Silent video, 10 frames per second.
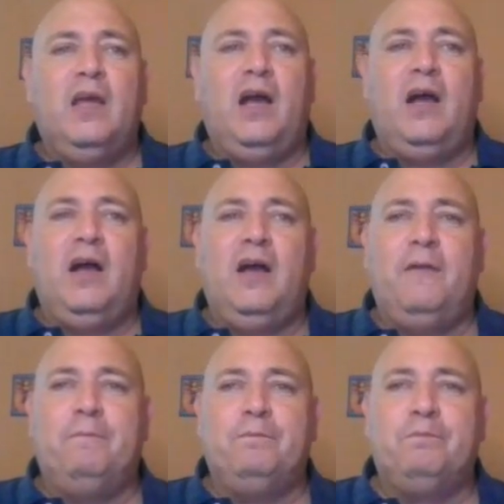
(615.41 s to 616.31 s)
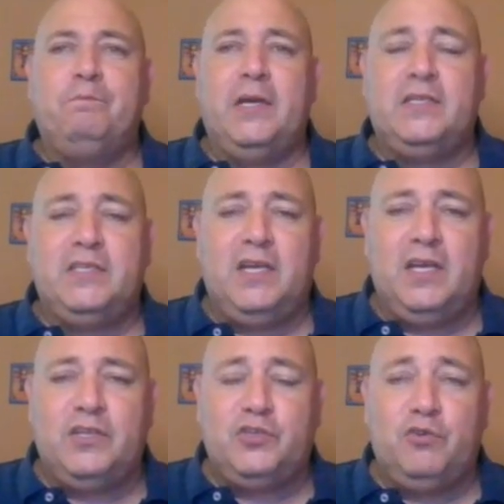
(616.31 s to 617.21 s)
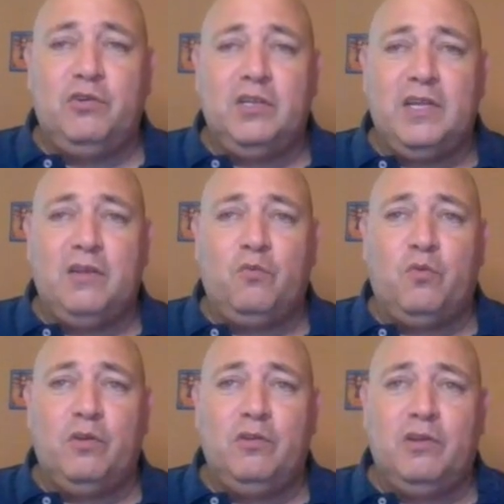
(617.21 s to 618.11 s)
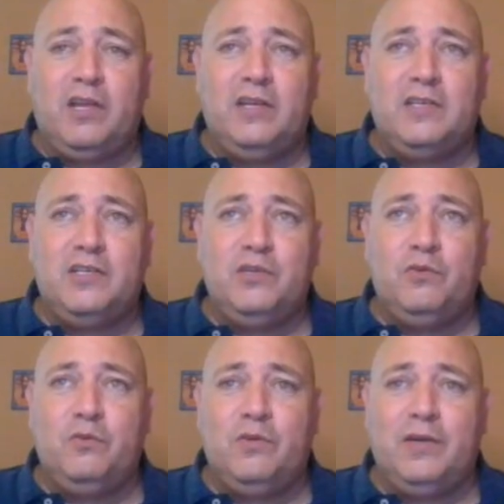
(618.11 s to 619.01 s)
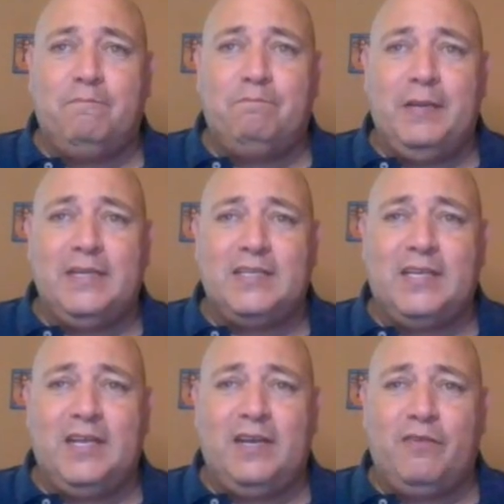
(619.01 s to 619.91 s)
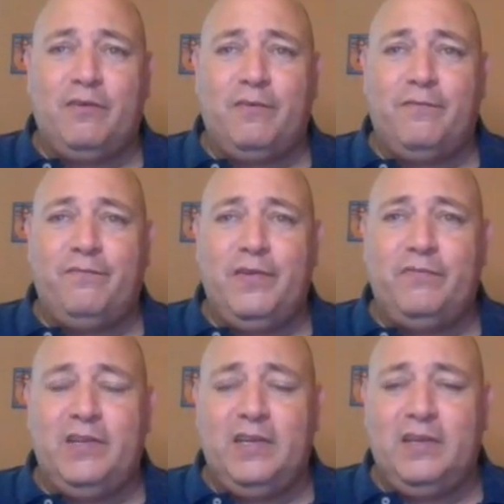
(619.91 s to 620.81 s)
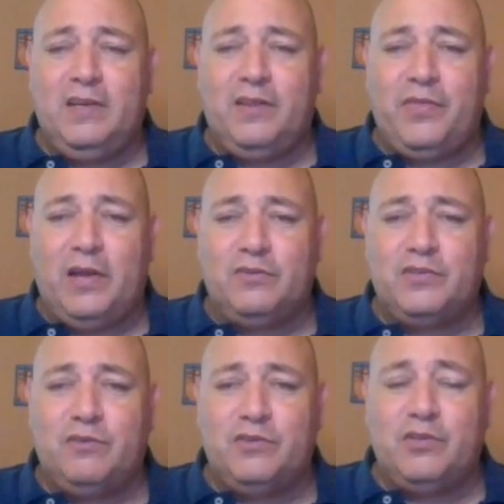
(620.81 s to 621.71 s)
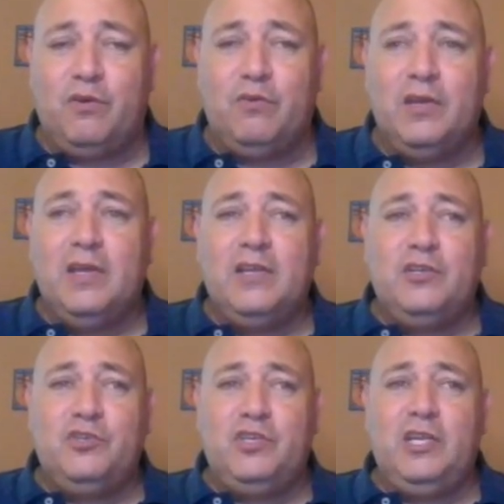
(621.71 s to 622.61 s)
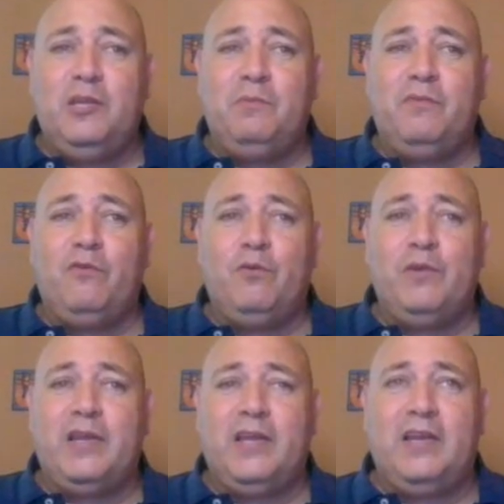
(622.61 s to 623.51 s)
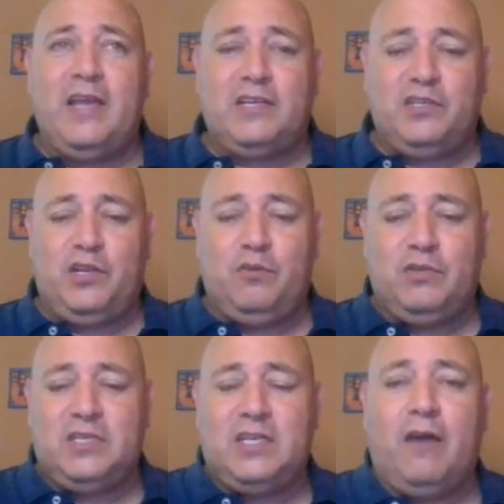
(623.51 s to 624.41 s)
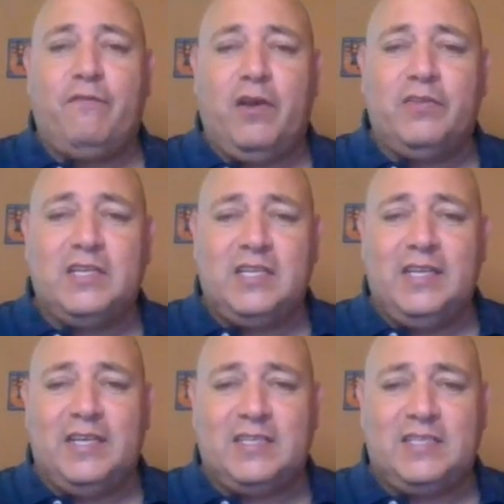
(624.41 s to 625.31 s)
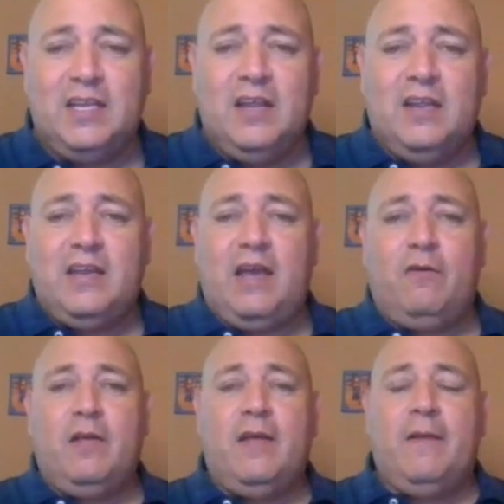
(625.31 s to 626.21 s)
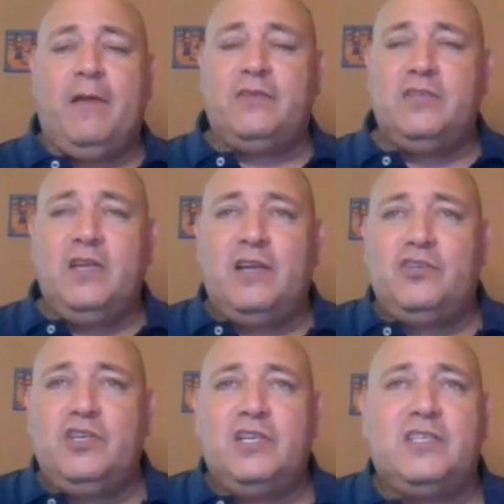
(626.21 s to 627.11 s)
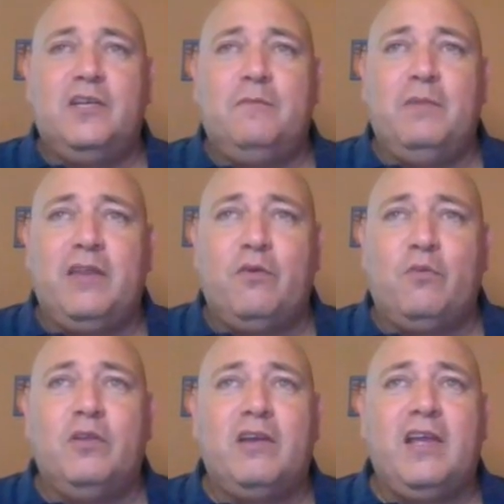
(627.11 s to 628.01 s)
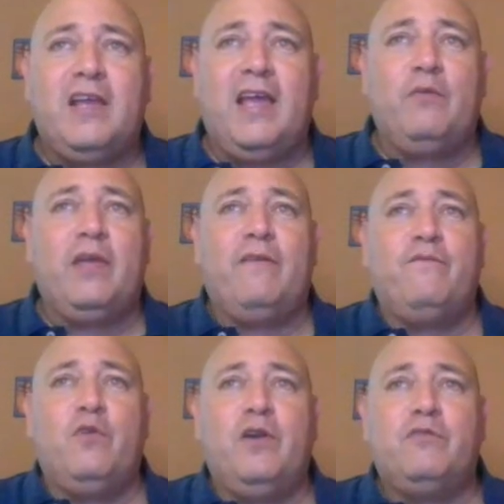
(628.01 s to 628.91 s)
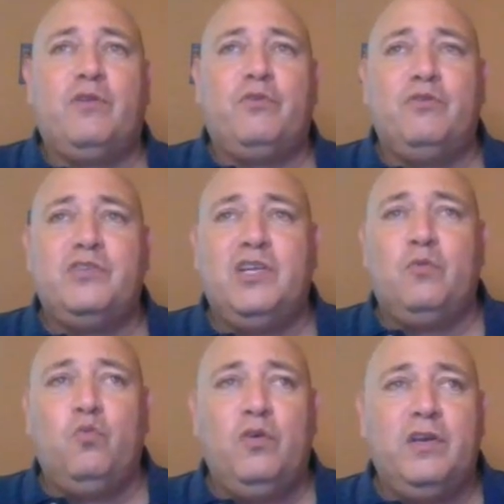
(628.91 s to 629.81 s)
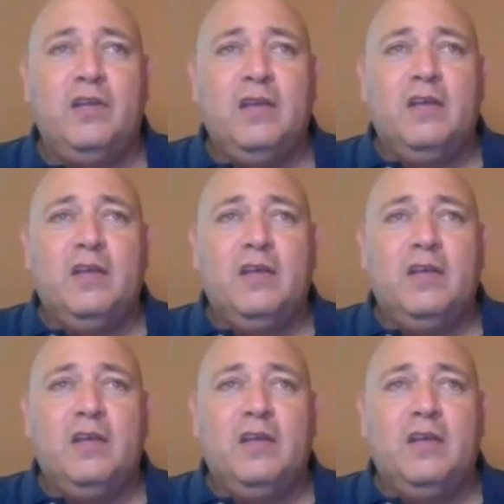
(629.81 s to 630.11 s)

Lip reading: But certainly we're looking to basically get another 15,000 or so G before we can execute the stuff on this list. Now, it's not just money that we're looking at. We have 413 wood.